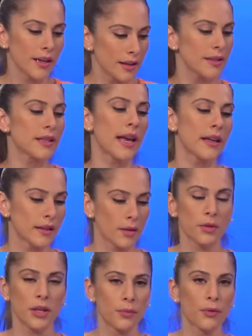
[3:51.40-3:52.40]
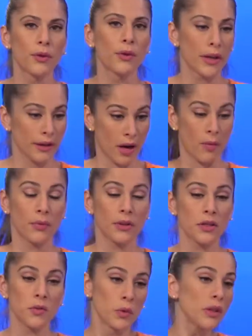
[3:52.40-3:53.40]
indicating that people and
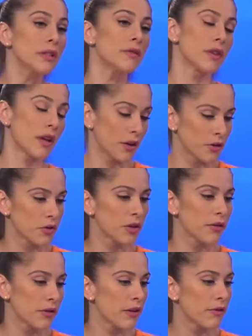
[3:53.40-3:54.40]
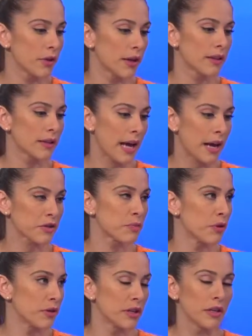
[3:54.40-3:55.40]
companies will leave the country if they feel like the tax
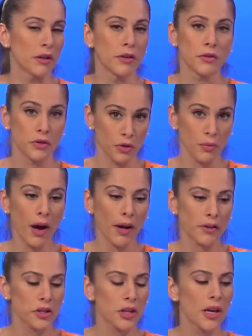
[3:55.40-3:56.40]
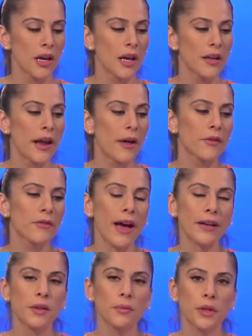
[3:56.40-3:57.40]
burden here is too much. Now, the
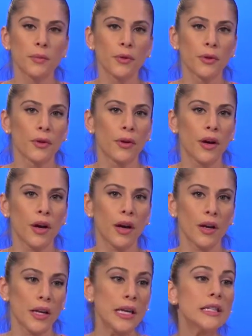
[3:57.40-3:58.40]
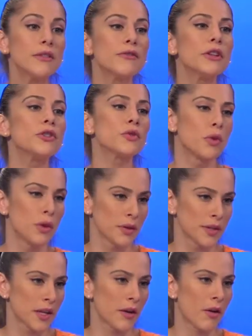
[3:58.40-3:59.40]
fact that
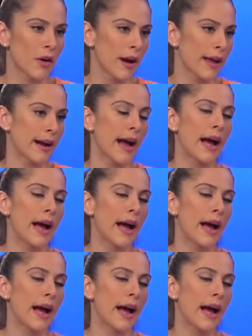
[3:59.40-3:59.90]
individuals that are at a